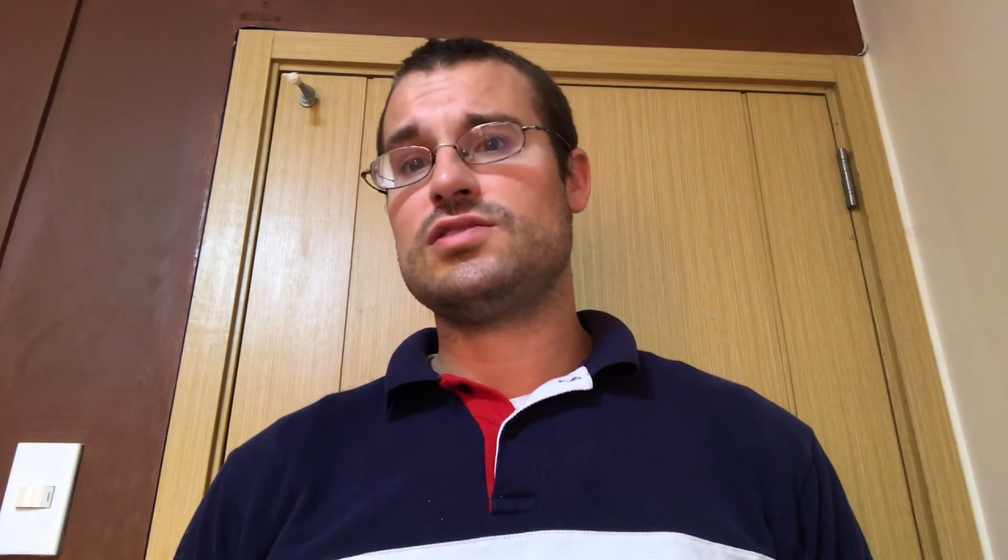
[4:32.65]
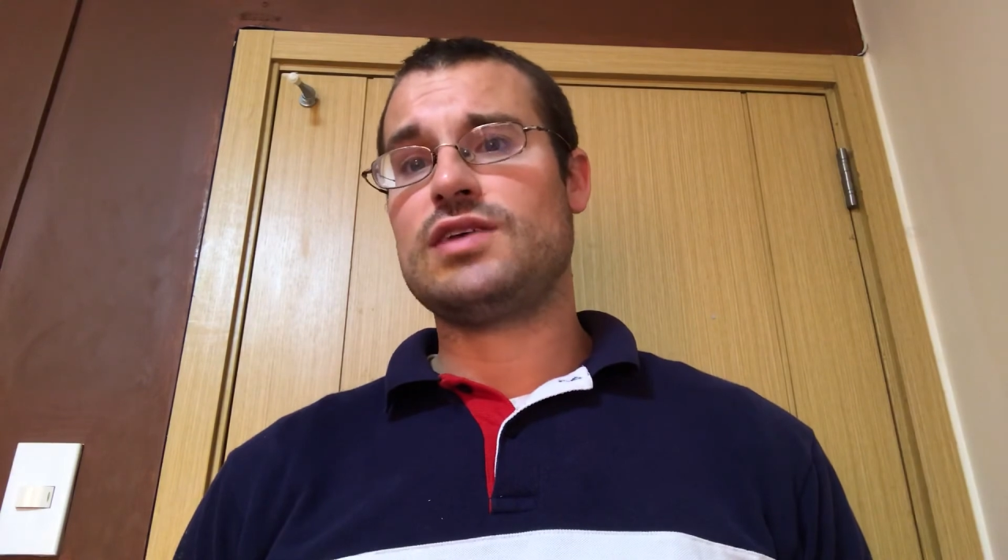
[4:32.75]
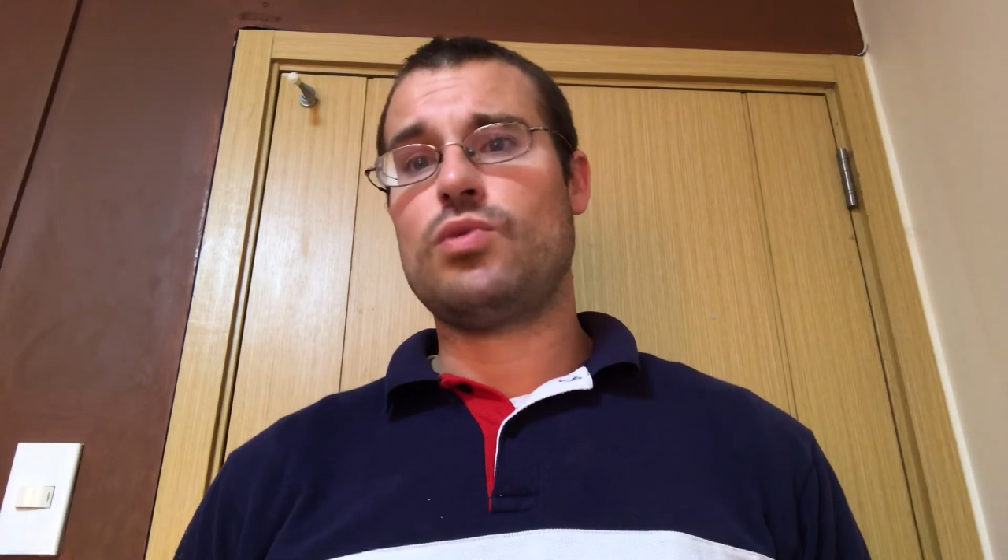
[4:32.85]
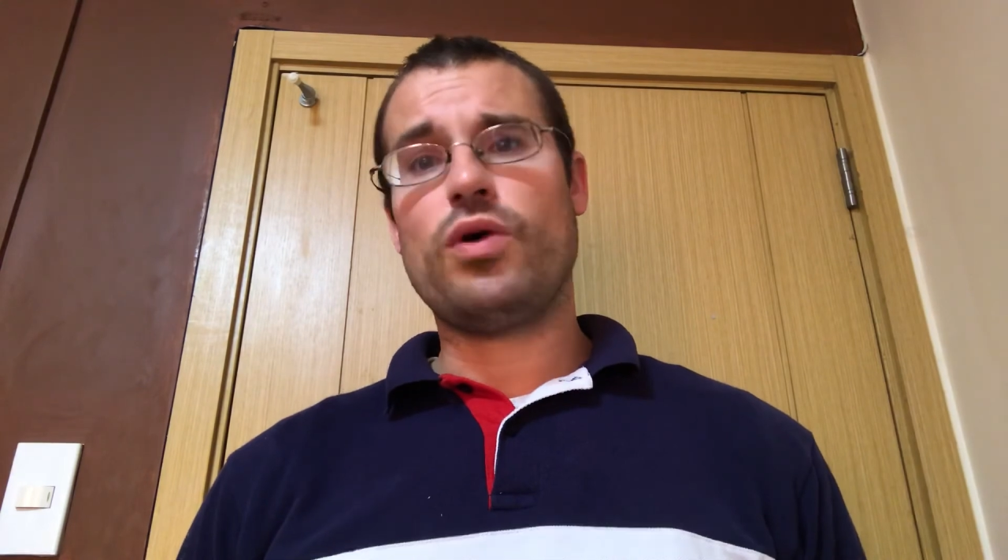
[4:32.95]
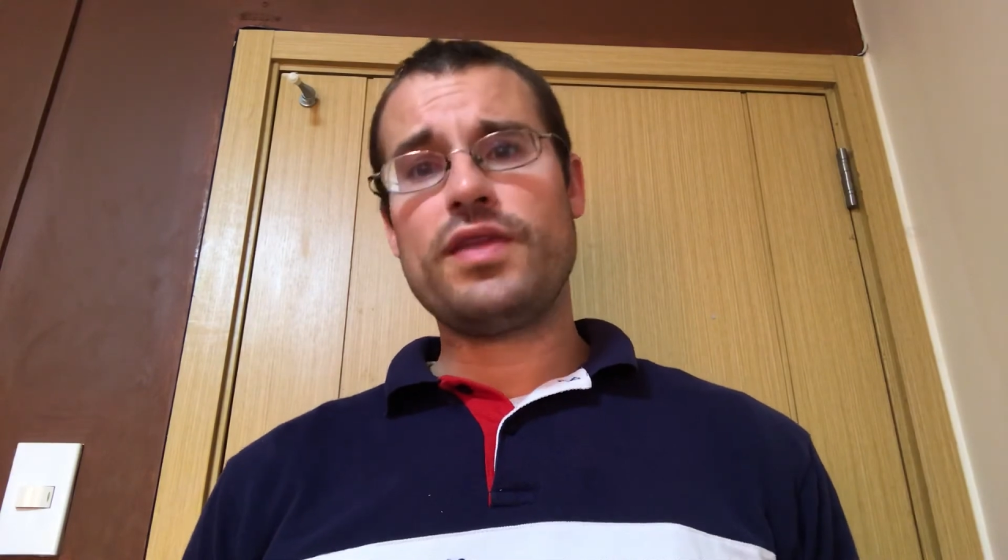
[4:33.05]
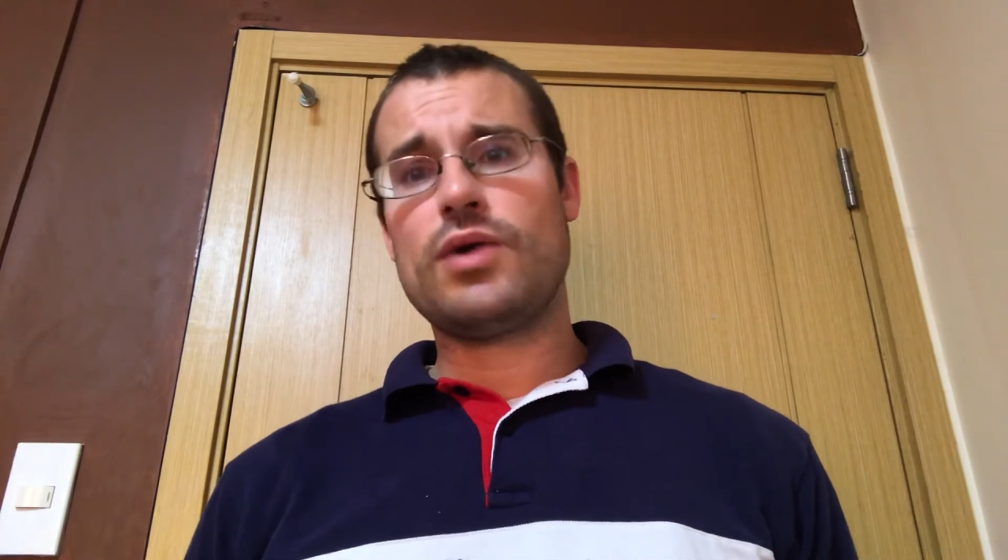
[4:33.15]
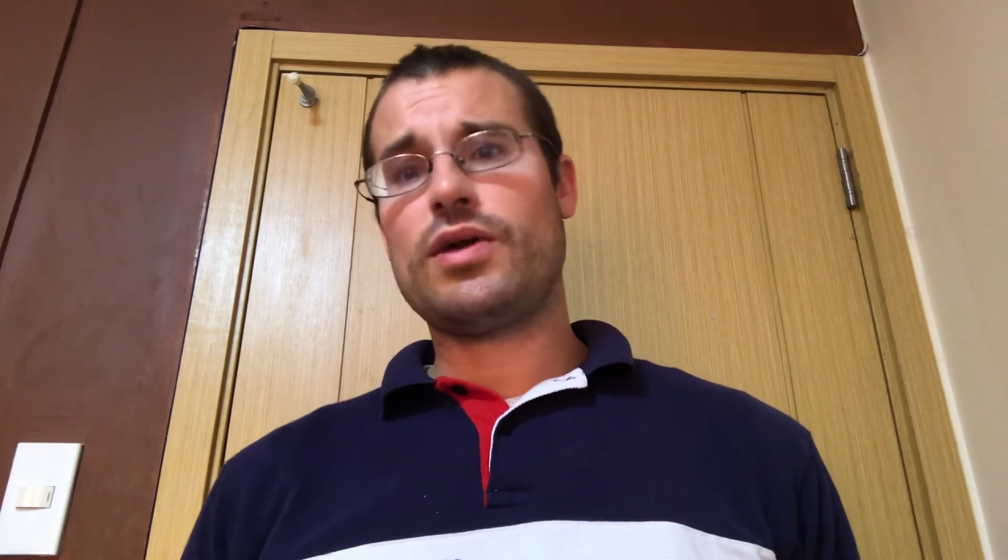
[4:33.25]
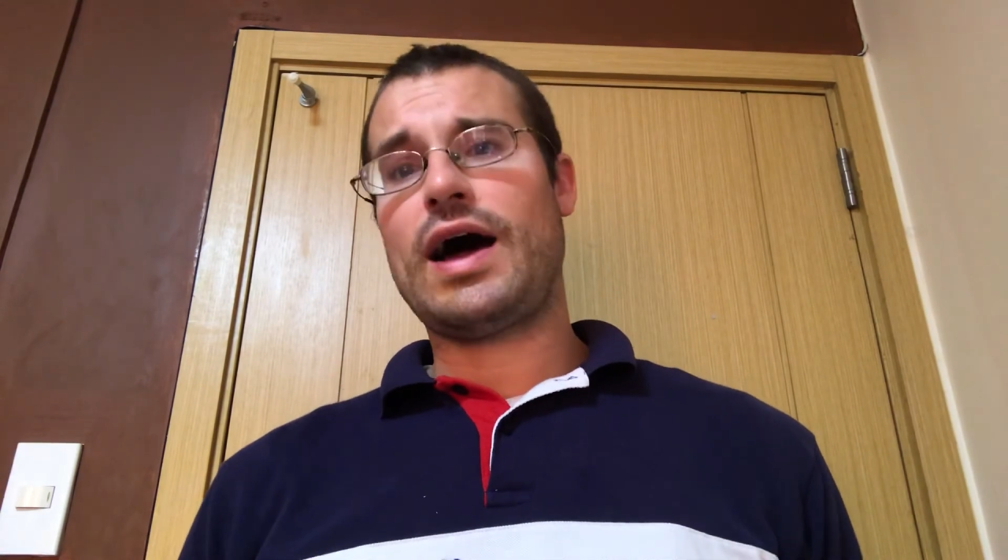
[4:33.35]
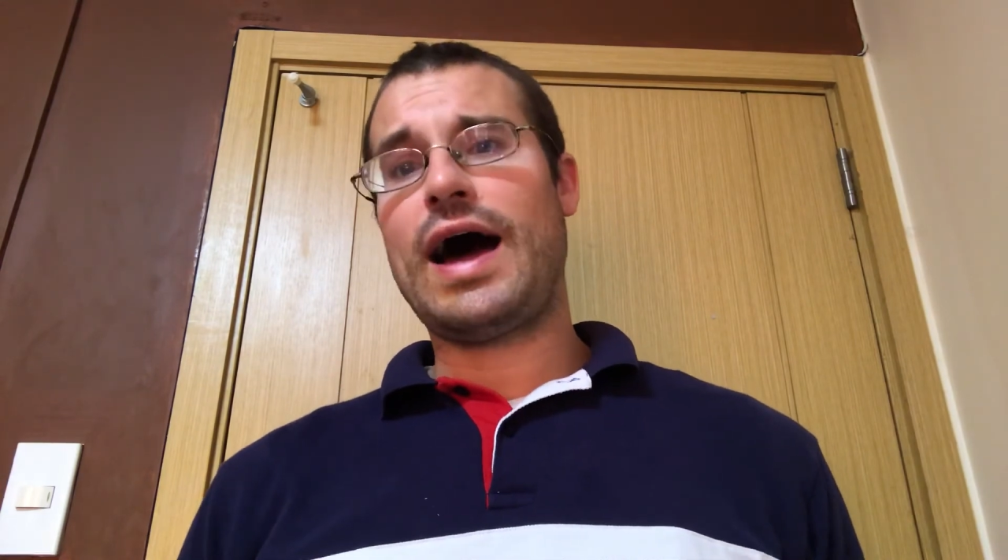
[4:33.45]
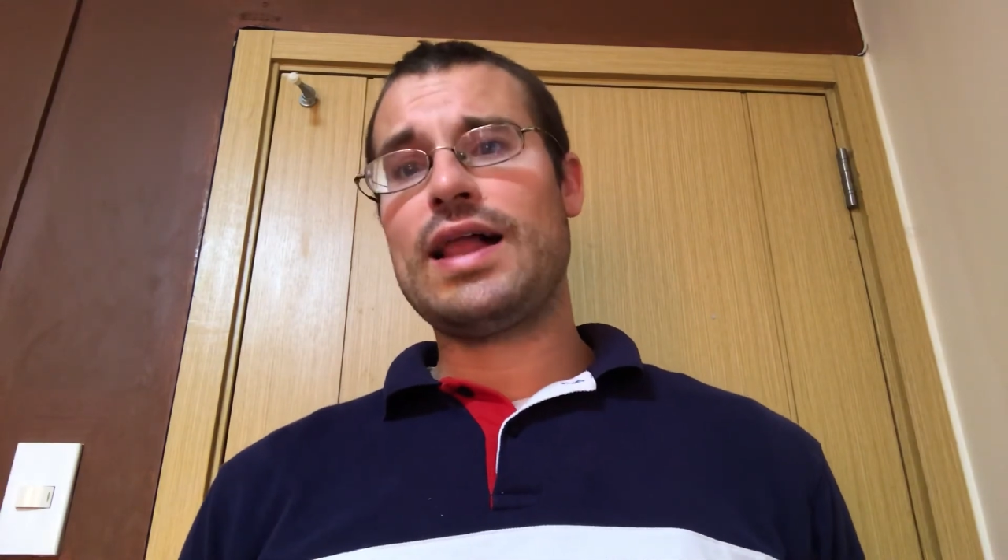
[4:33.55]
And one thing I want
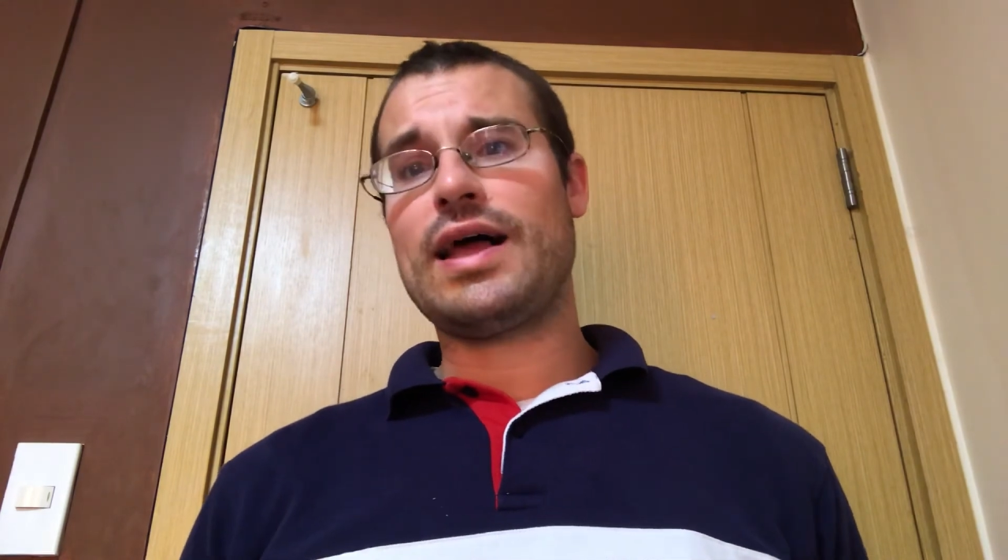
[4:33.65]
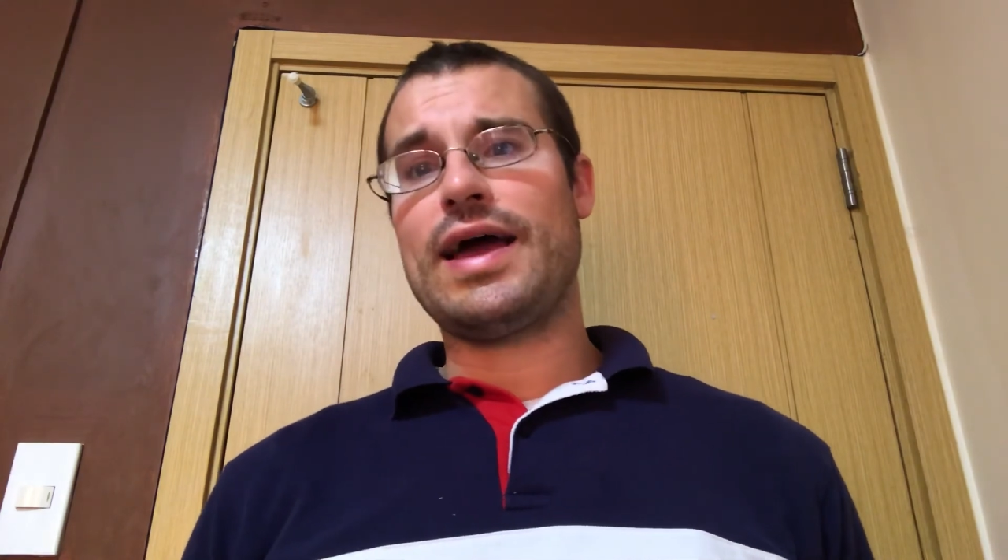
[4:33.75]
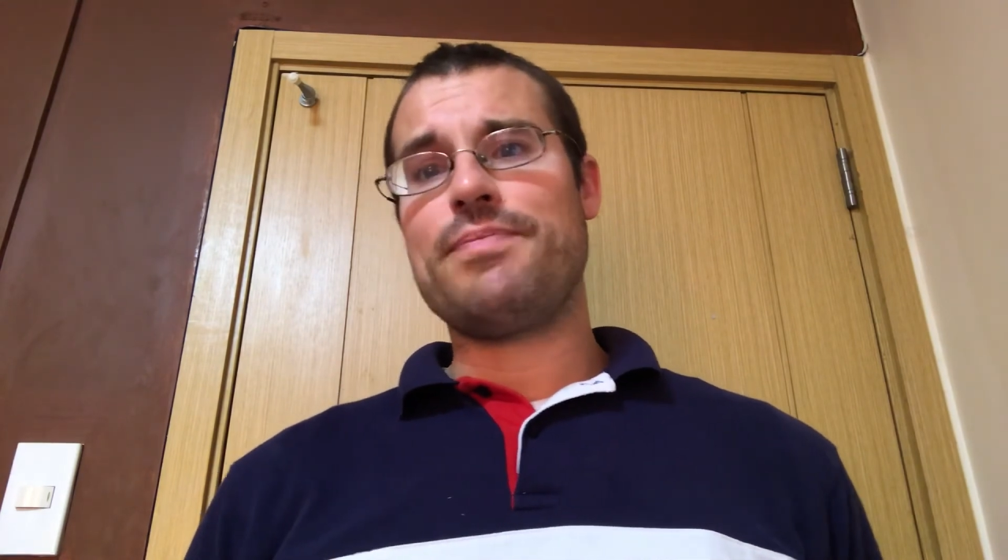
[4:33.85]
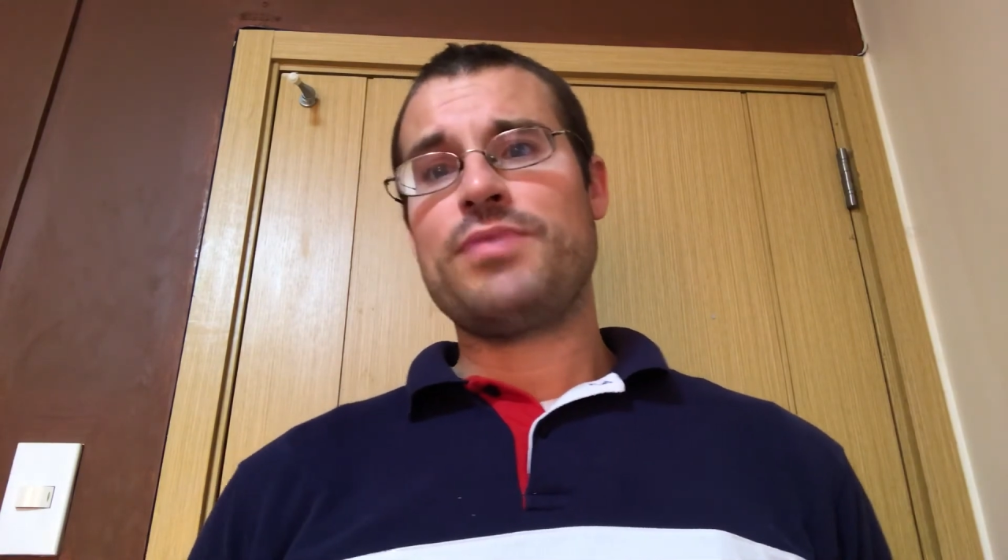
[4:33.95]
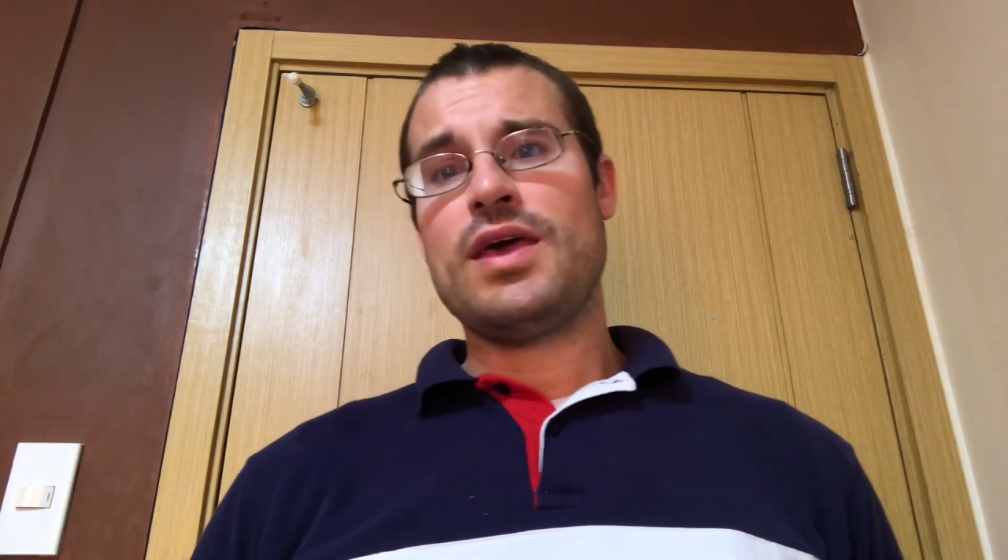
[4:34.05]
to highlight